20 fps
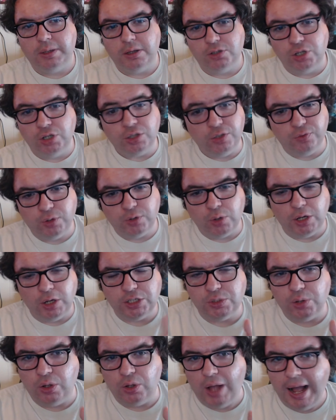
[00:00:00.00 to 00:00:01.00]
certainly for
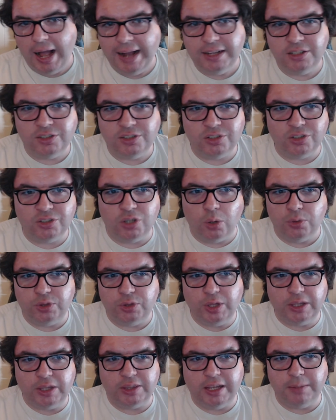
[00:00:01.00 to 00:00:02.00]
Crunchyroll, I don't
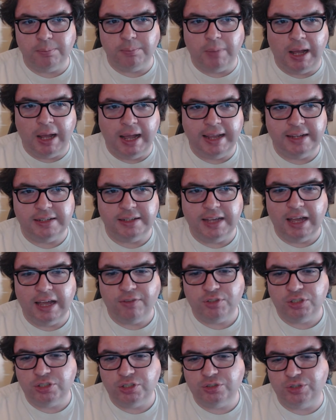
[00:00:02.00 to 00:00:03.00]
think they'd mind have,